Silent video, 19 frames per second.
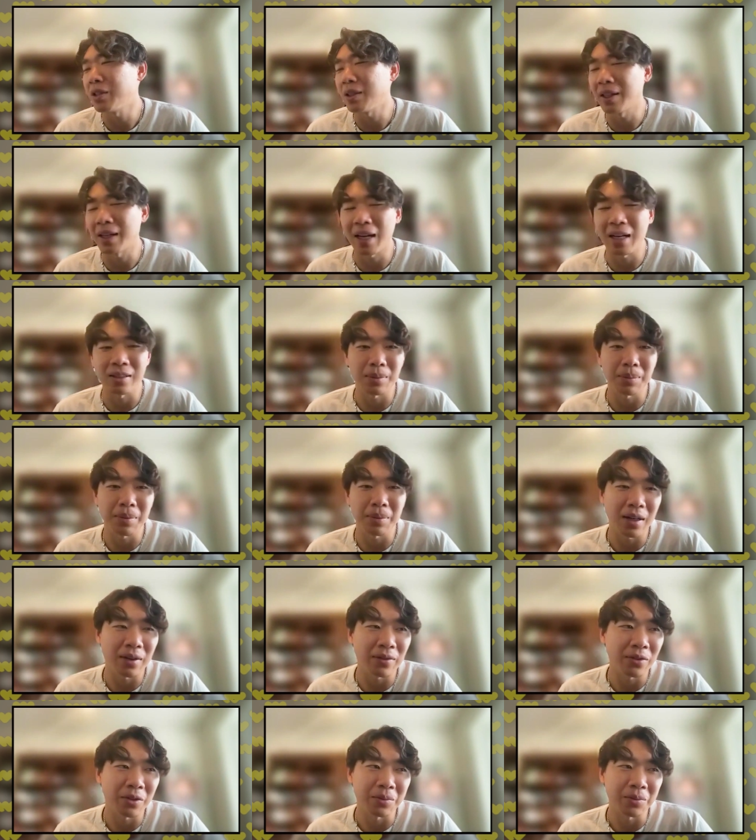like as a
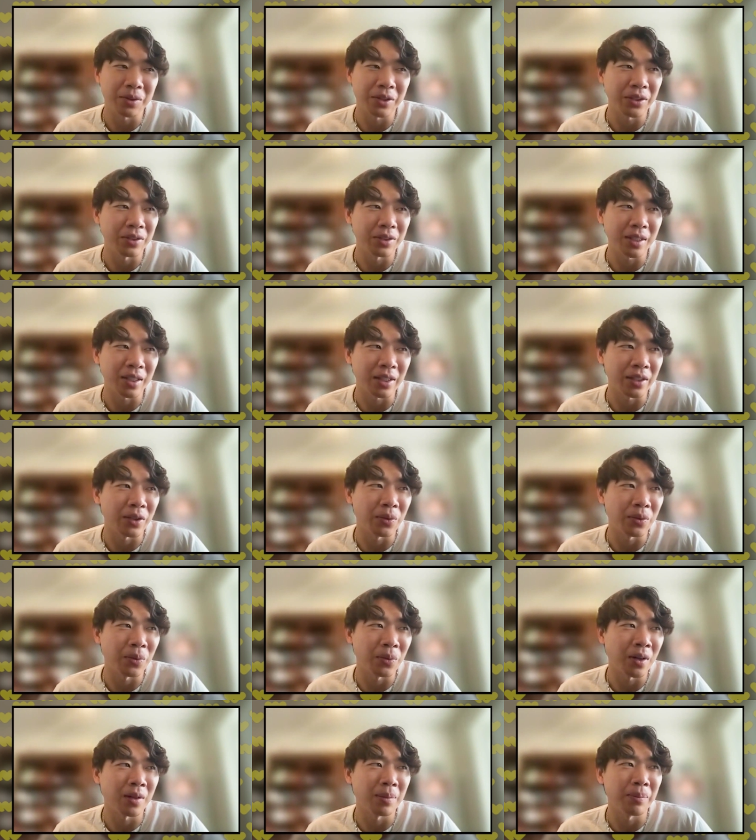platform too, is like you
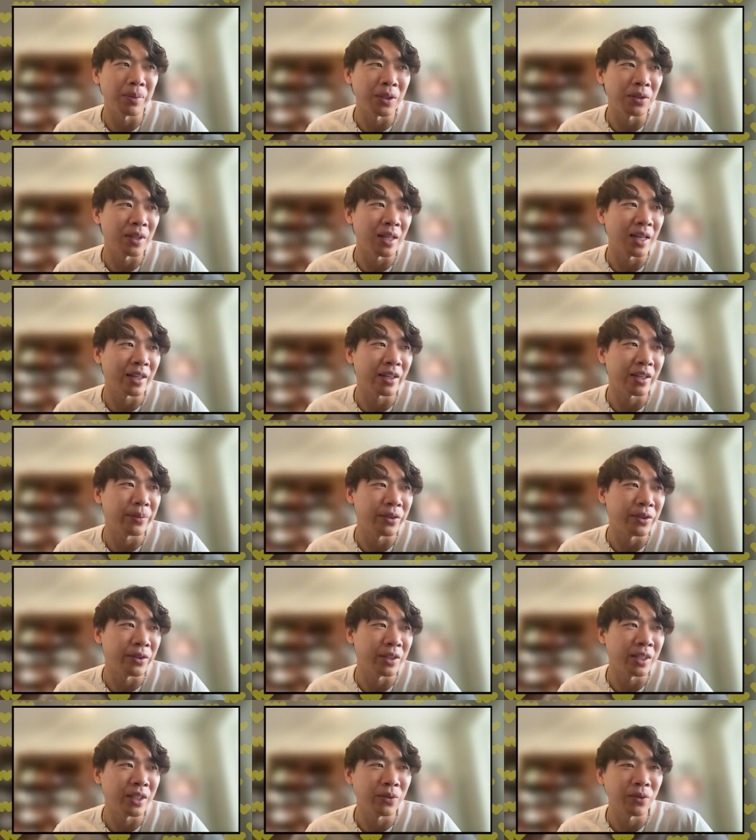want to build that
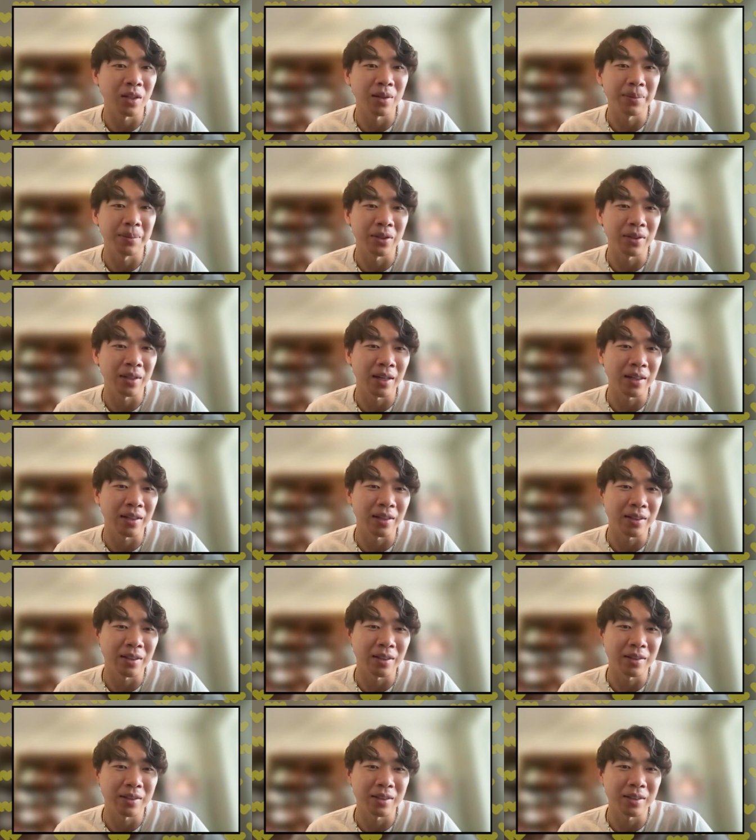community, you want to build that
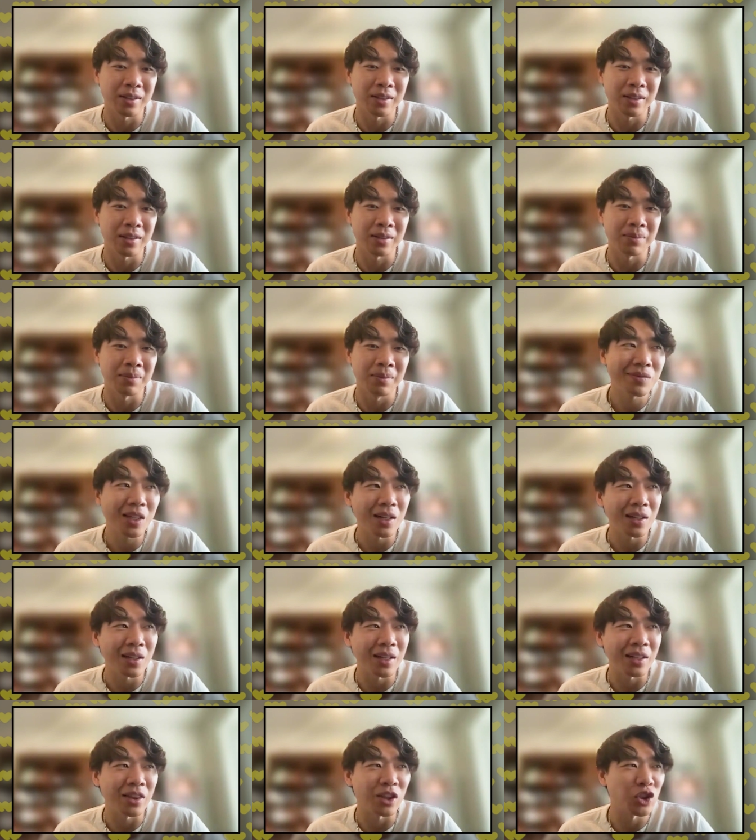ecosystem, kind of
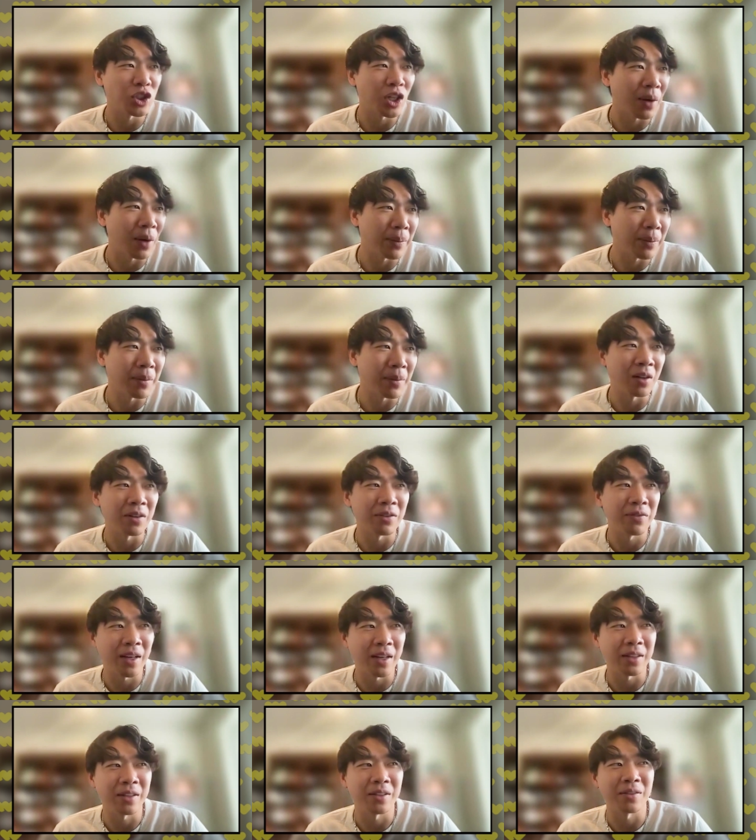like the shopping mall
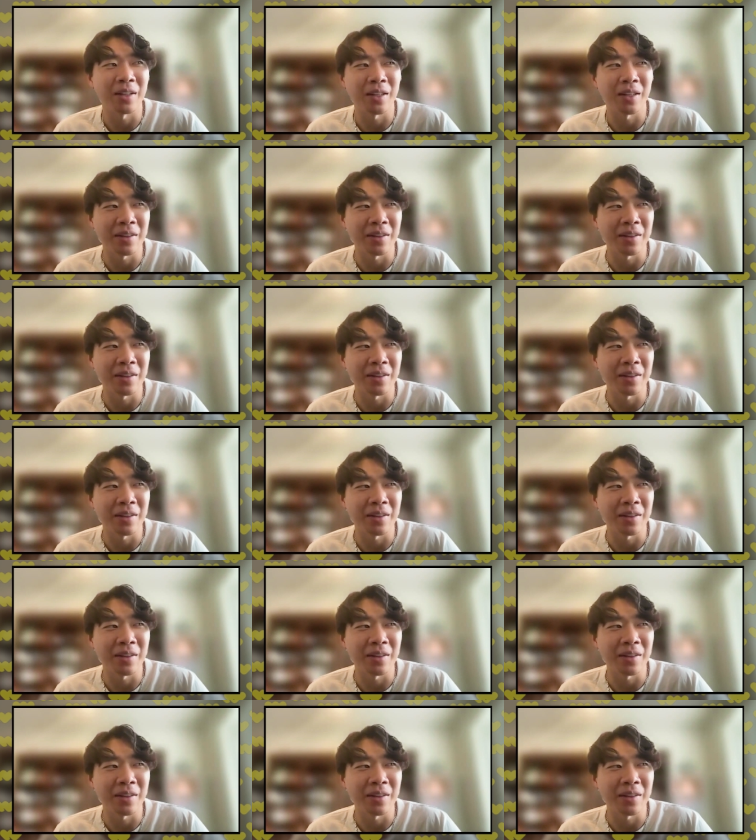effect, right?